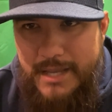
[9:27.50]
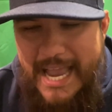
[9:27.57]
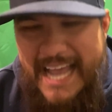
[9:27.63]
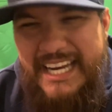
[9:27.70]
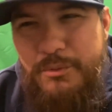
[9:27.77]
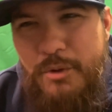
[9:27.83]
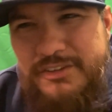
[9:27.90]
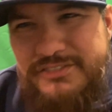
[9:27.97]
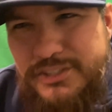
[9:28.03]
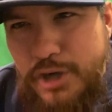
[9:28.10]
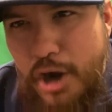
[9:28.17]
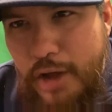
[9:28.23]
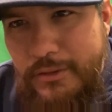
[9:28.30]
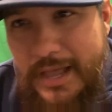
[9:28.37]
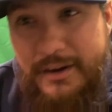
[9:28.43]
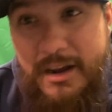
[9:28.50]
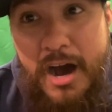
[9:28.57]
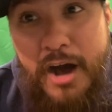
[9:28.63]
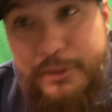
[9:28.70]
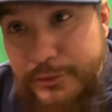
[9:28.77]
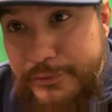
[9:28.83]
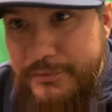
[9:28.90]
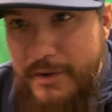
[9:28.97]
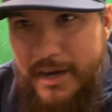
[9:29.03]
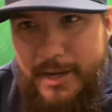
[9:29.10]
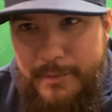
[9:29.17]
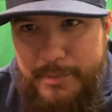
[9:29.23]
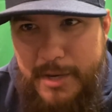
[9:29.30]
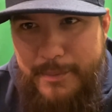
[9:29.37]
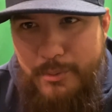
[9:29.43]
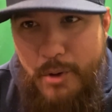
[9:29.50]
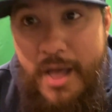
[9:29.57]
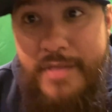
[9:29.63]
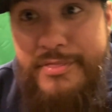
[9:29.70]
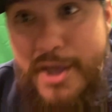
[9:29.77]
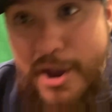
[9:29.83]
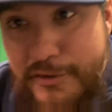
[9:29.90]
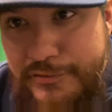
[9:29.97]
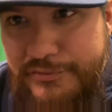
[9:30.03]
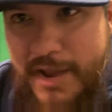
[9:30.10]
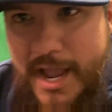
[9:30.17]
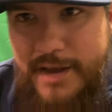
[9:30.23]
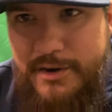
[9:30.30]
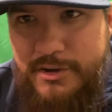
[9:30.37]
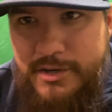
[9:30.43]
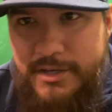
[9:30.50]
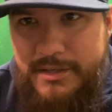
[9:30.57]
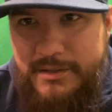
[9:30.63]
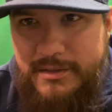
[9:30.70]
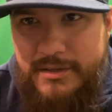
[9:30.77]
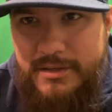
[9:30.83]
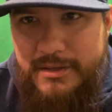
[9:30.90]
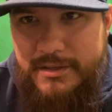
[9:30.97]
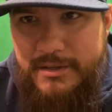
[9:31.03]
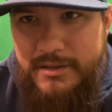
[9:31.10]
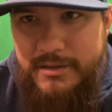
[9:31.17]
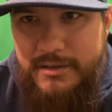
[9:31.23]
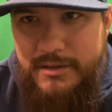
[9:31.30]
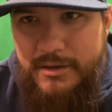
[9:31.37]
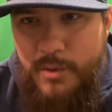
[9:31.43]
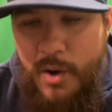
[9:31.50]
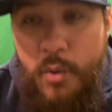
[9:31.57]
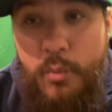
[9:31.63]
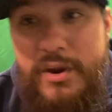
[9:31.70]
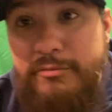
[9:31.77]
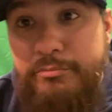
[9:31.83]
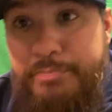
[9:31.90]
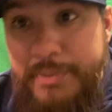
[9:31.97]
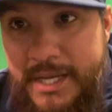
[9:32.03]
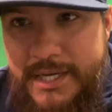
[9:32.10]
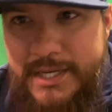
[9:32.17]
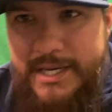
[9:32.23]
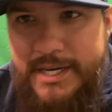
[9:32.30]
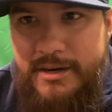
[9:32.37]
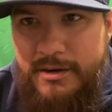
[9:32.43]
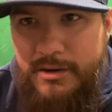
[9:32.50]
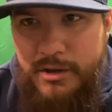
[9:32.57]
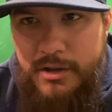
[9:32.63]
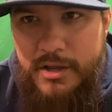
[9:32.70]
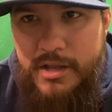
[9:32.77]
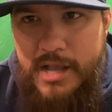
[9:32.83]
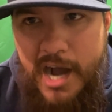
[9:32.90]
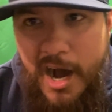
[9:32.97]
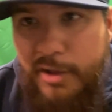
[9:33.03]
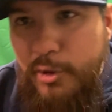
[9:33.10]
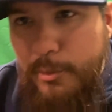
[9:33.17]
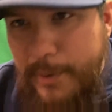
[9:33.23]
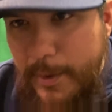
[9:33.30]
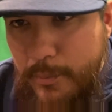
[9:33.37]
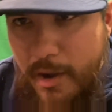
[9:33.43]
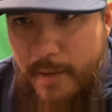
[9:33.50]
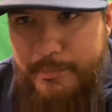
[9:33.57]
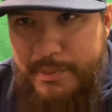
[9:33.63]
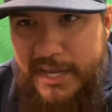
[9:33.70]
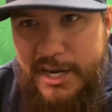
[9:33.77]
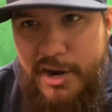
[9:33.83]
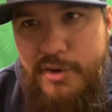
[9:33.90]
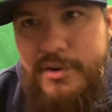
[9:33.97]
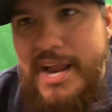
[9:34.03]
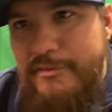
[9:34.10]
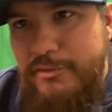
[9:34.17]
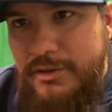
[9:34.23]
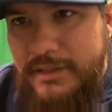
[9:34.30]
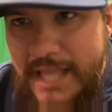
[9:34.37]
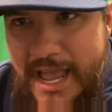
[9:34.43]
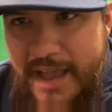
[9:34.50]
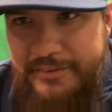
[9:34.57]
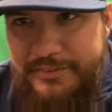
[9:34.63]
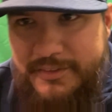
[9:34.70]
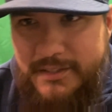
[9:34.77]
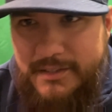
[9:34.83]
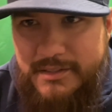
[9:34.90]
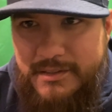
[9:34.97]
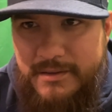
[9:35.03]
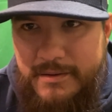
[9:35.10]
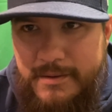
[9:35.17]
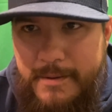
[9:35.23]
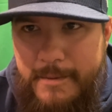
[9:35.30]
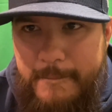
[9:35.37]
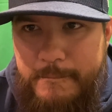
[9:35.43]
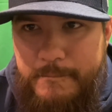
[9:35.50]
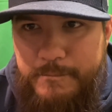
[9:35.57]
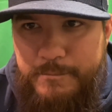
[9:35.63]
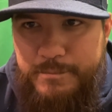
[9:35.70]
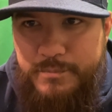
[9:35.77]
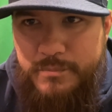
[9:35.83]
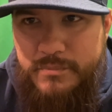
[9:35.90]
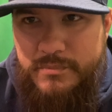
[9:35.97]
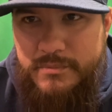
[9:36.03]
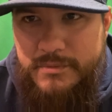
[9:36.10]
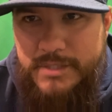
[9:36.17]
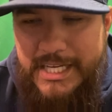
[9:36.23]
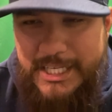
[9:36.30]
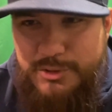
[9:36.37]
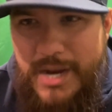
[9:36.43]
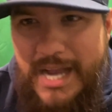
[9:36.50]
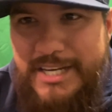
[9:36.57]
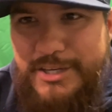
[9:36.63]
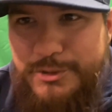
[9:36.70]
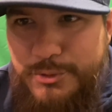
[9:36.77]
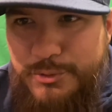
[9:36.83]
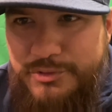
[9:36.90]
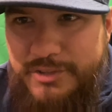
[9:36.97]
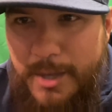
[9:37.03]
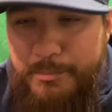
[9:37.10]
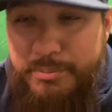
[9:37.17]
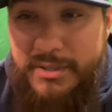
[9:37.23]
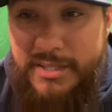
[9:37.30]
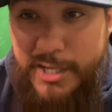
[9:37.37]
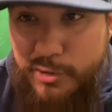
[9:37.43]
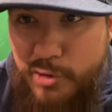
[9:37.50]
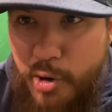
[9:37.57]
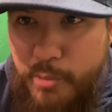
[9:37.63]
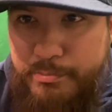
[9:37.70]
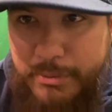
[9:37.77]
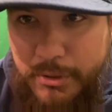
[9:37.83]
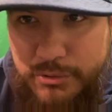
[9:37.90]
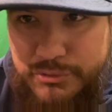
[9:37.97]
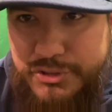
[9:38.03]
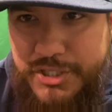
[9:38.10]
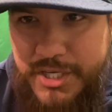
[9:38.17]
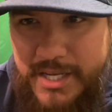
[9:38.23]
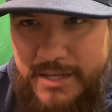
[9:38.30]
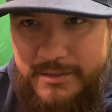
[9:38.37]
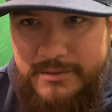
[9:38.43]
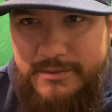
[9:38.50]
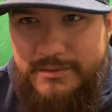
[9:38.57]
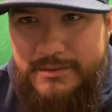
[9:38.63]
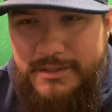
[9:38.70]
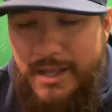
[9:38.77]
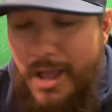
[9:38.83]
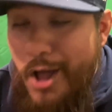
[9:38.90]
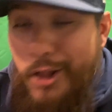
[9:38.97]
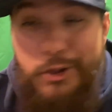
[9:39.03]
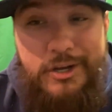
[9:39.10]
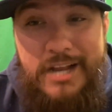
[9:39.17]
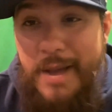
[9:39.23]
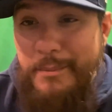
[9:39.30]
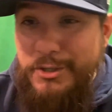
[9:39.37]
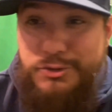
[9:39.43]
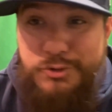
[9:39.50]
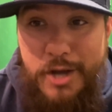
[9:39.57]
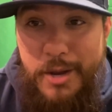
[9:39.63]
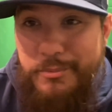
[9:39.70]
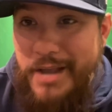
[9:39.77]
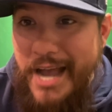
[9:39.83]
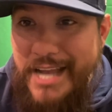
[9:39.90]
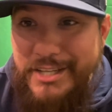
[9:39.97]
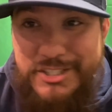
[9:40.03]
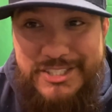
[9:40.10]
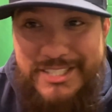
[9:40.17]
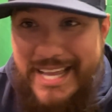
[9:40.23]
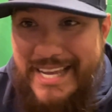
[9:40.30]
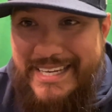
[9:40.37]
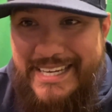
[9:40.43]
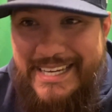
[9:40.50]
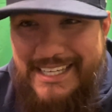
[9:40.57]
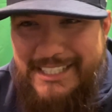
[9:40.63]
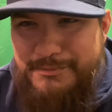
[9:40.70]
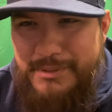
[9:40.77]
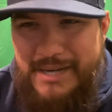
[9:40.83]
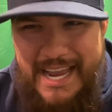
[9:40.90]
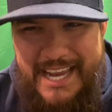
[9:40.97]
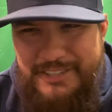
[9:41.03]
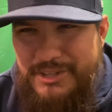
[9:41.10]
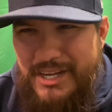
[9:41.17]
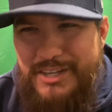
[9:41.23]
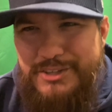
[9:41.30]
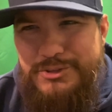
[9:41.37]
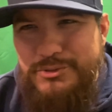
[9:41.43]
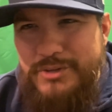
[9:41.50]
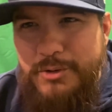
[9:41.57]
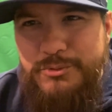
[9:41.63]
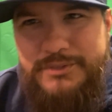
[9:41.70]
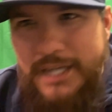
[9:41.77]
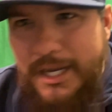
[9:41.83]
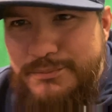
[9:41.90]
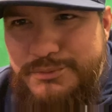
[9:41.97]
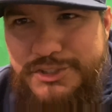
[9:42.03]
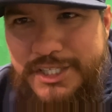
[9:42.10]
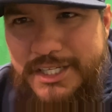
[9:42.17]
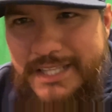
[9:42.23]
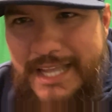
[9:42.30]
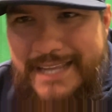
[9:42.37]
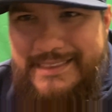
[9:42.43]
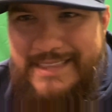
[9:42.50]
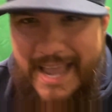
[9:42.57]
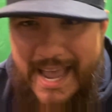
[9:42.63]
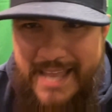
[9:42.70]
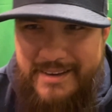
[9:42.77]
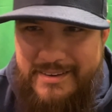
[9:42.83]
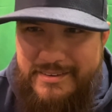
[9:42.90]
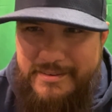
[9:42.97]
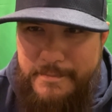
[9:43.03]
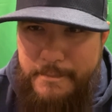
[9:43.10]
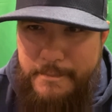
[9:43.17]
And he wants to call out other fucking people and their fanhood. When we've been here. Other people have been here and never left. He tried to do some political bullshit. Look, I'm a Trump guy just like he is, but I ain't trying to do no dumb shit like that.